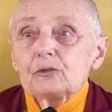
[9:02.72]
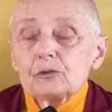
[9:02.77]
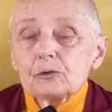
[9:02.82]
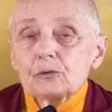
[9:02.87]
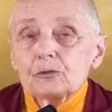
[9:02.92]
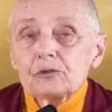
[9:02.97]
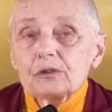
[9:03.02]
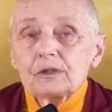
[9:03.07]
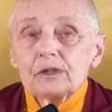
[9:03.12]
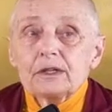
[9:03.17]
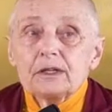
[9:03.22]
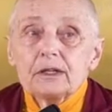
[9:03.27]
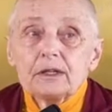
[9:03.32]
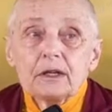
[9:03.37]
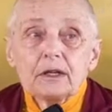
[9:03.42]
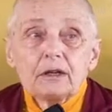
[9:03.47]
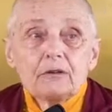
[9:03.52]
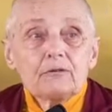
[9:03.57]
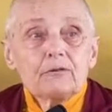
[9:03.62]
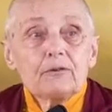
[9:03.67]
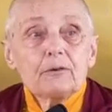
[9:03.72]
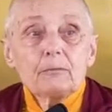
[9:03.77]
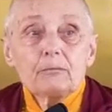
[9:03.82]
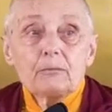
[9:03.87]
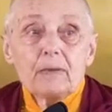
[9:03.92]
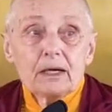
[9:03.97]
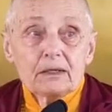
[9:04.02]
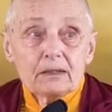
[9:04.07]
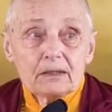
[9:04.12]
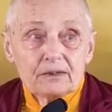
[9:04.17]
duty for
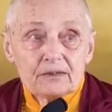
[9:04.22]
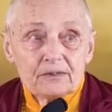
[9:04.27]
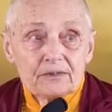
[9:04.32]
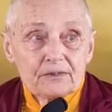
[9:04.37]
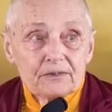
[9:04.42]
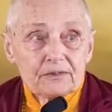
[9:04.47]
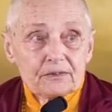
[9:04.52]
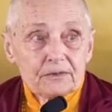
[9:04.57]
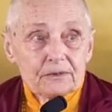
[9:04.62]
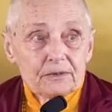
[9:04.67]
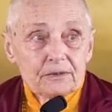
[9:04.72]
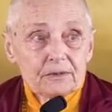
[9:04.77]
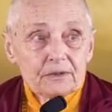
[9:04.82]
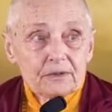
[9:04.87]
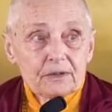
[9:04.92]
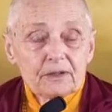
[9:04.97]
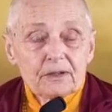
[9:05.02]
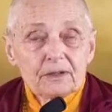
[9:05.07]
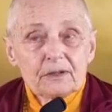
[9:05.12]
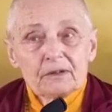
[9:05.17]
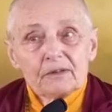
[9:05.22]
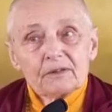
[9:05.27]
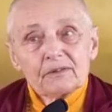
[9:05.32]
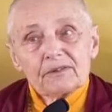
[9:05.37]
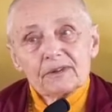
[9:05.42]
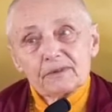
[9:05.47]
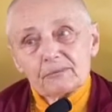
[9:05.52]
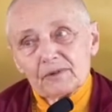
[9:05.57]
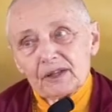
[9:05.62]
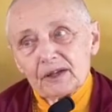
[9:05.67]
monks,
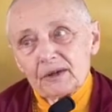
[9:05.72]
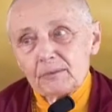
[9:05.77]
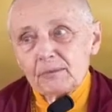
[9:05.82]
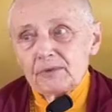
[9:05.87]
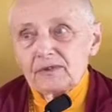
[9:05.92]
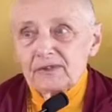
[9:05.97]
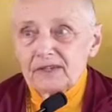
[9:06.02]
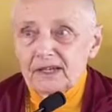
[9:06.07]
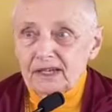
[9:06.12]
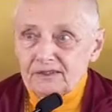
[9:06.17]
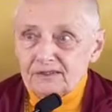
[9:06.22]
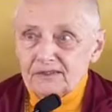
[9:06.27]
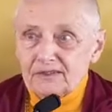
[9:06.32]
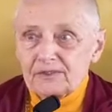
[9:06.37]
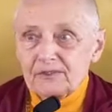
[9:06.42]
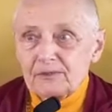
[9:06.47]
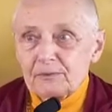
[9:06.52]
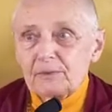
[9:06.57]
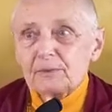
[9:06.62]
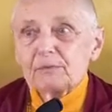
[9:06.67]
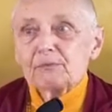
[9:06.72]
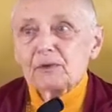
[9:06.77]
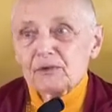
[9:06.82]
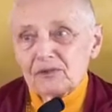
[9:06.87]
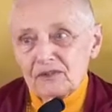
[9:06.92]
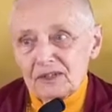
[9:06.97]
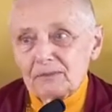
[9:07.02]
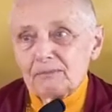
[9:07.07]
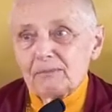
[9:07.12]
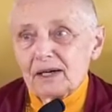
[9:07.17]
sometimes nuns, but
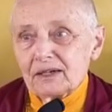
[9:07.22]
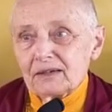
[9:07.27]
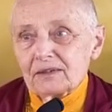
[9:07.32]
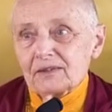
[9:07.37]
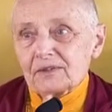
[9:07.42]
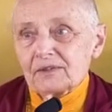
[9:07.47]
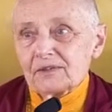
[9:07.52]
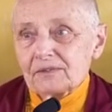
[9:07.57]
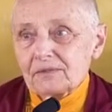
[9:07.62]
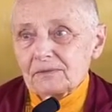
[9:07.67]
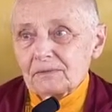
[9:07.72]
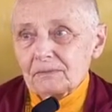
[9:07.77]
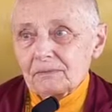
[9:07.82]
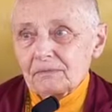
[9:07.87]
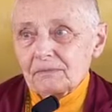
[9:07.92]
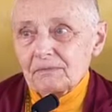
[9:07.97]
mostly monks.